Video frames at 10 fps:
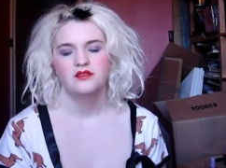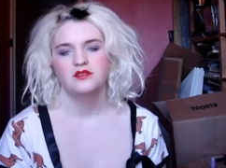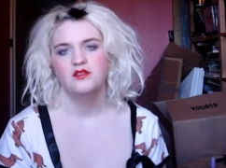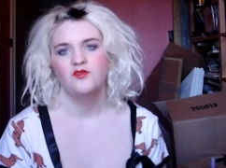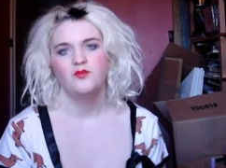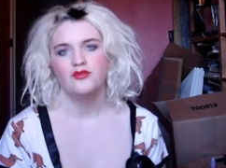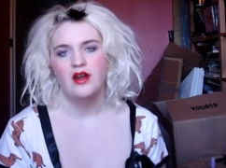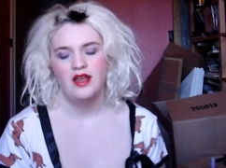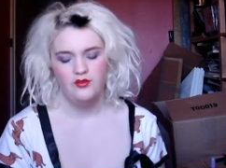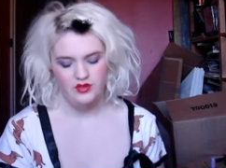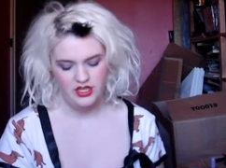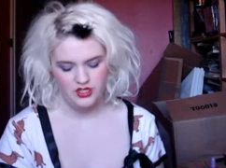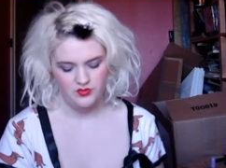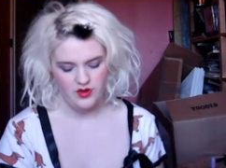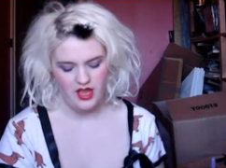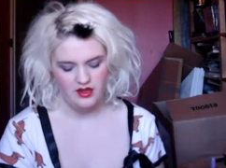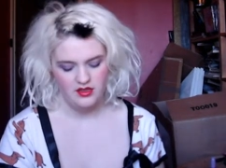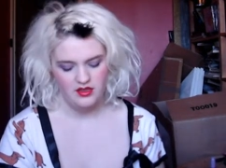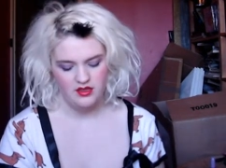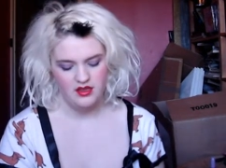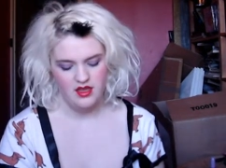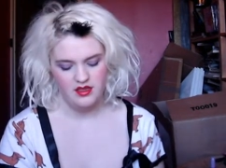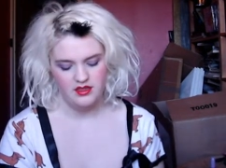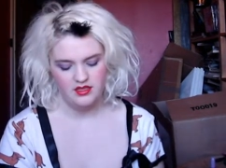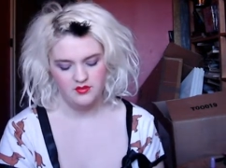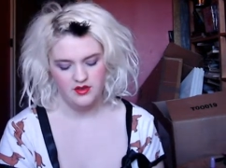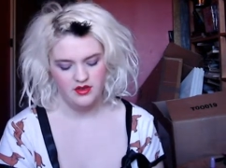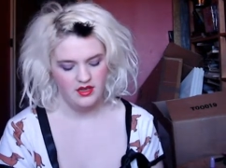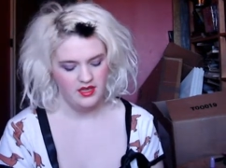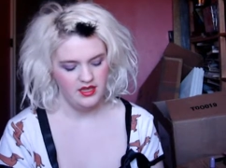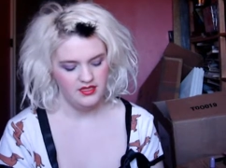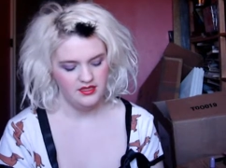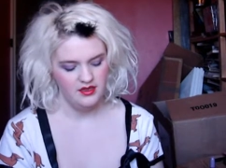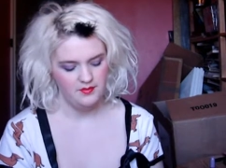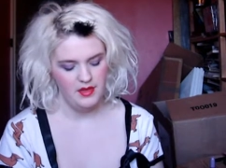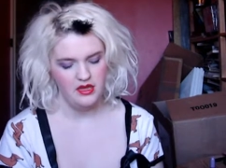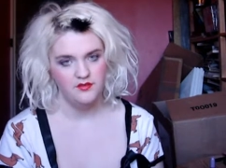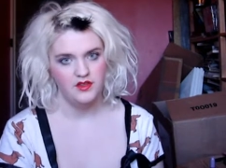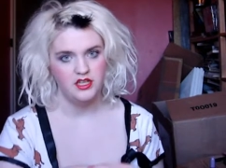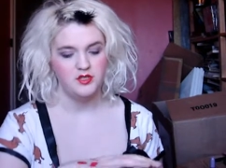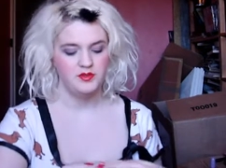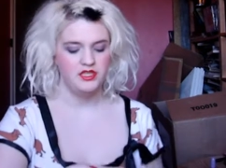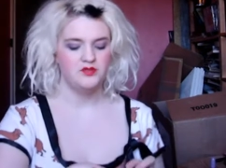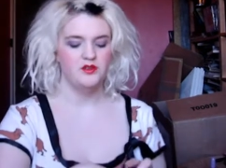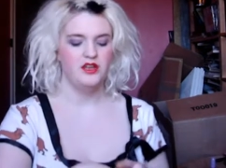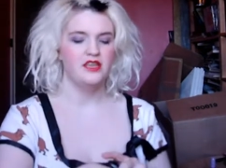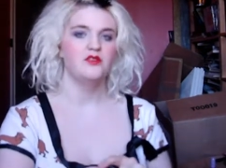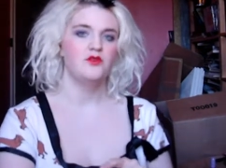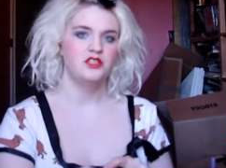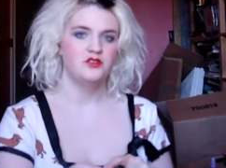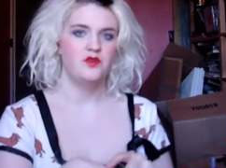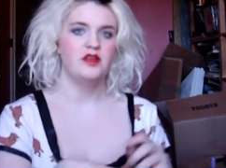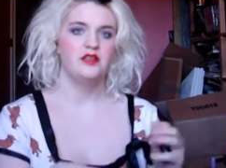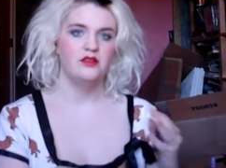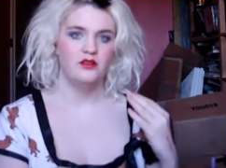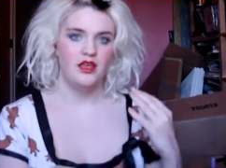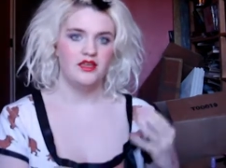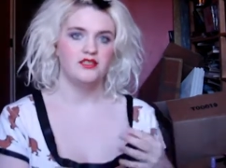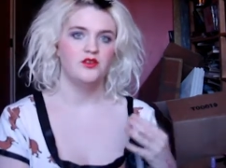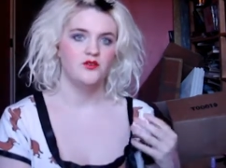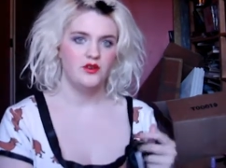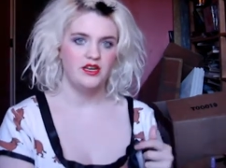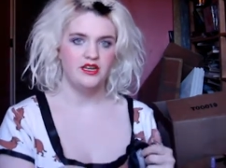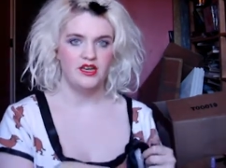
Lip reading: sort of brownish red, and this one, it's a matte finish, but this one, like the Russian red, it glides on really